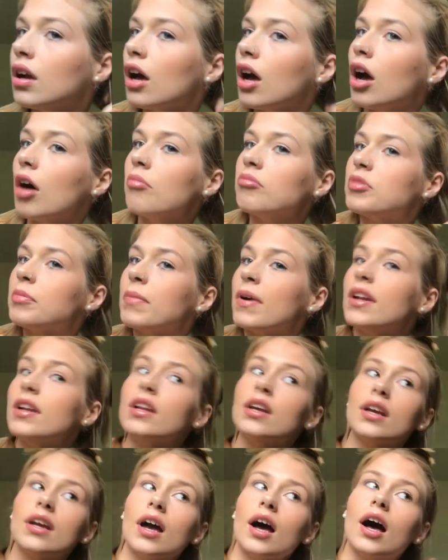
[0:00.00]

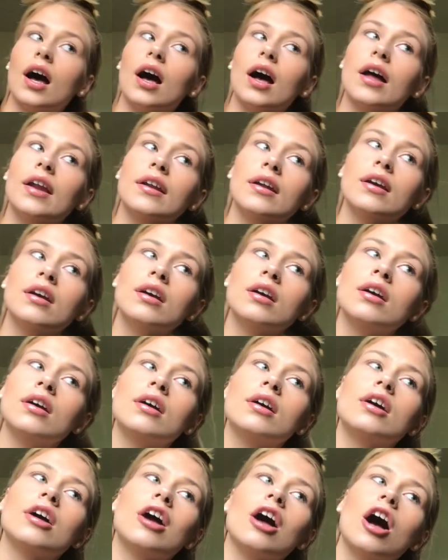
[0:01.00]
depending on
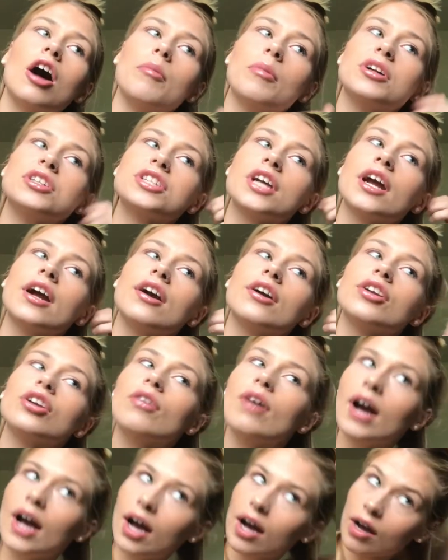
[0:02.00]
how much hair
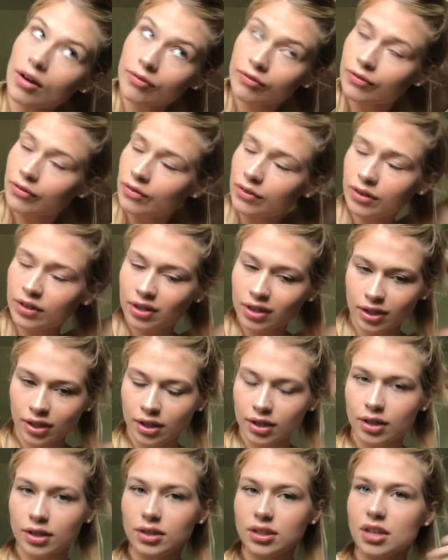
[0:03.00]
you have.
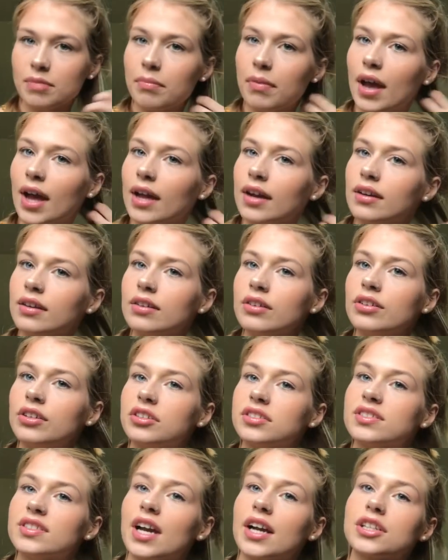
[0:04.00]
Depend
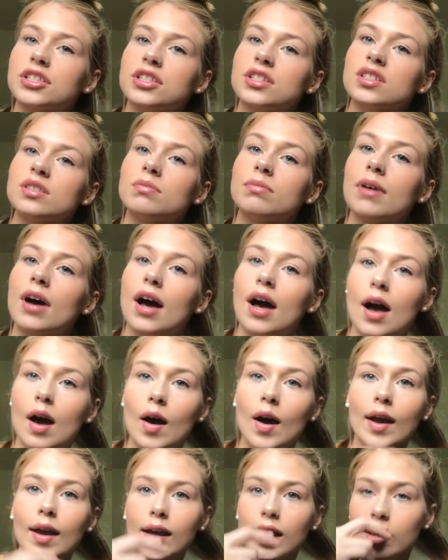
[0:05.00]
your sections, but
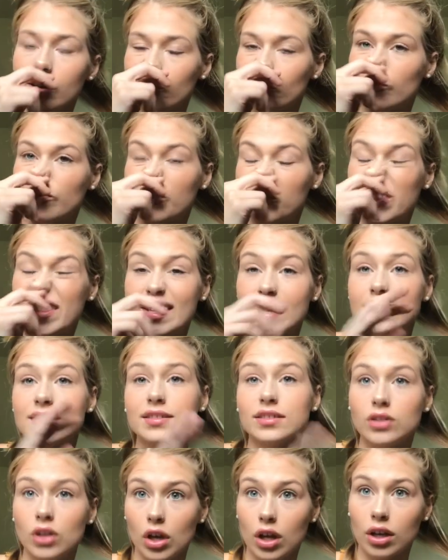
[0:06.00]
I, for
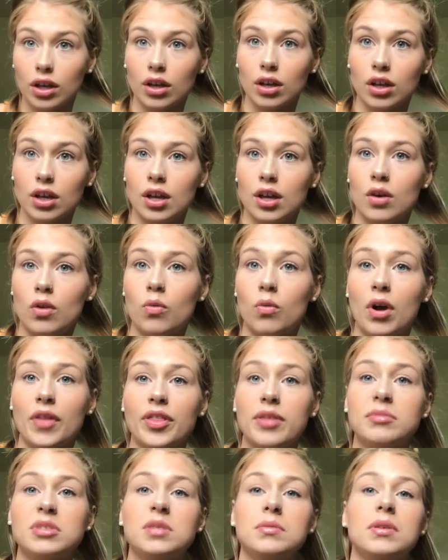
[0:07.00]
this look,
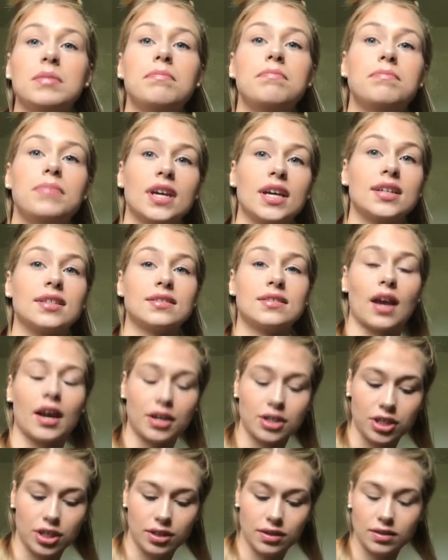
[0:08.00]
want them to be big
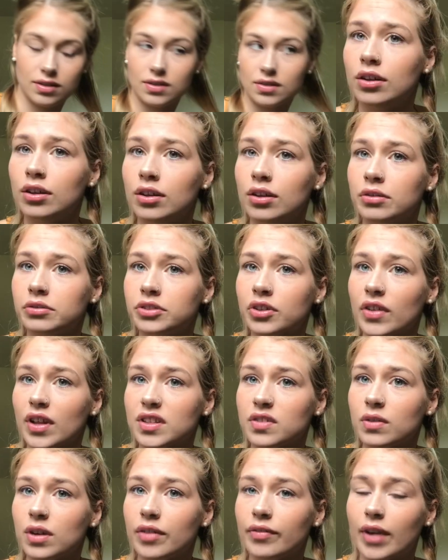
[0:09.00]
sections. So
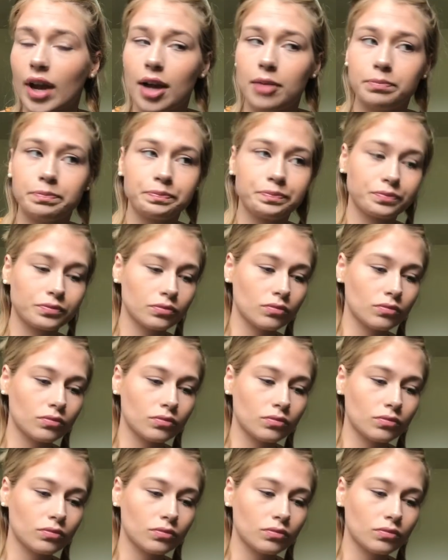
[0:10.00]
that's what I've got.